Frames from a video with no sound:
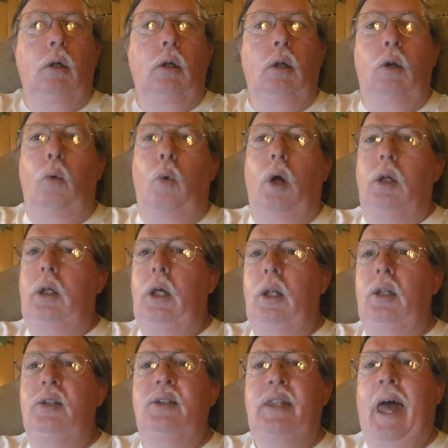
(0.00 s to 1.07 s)
know, what good
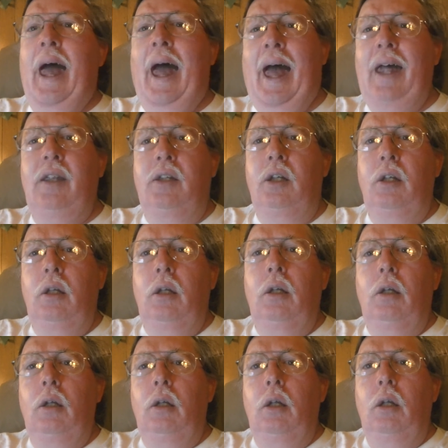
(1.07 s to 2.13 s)
is that?
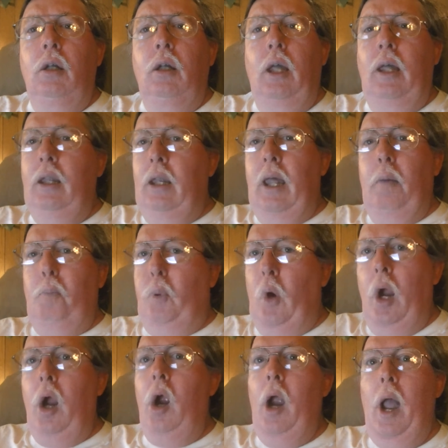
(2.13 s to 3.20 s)

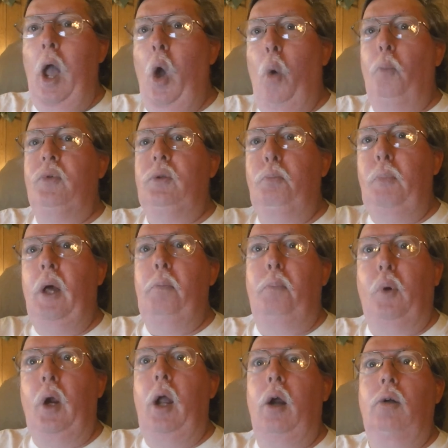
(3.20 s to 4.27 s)
Prayer helps, but
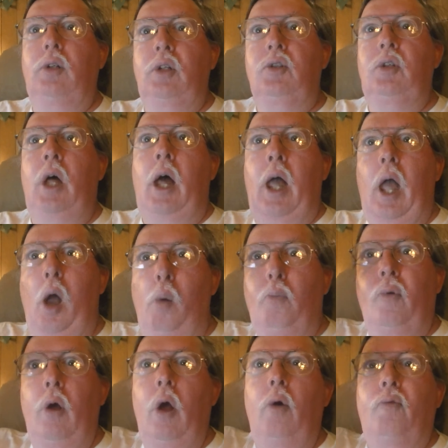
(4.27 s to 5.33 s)
prayer does not
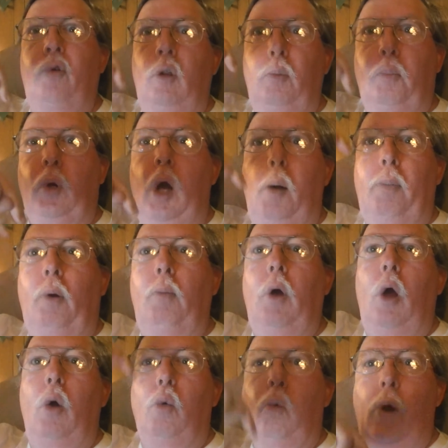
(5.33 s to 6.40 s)
help for the problem
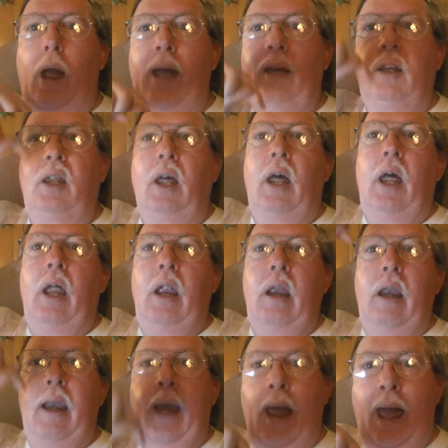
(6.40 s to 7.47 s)
right
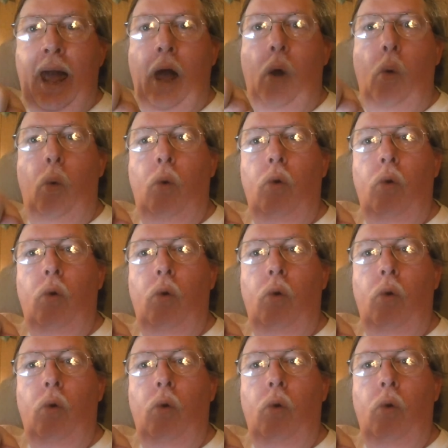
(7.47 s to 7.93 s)
now.